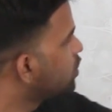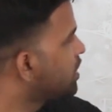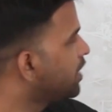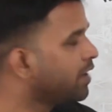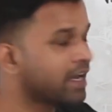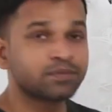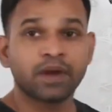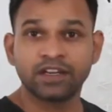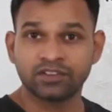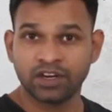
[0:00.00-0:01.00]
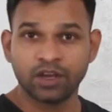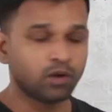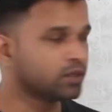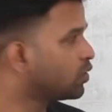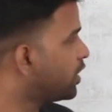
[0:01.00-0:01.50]
both sides by x minus 3
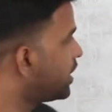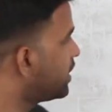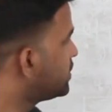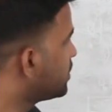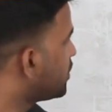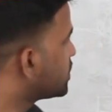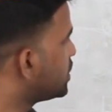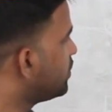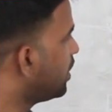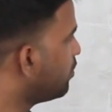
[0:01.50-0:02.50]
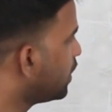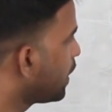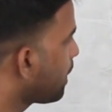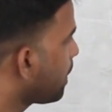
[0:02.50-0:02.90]
whole square. It's a positive number.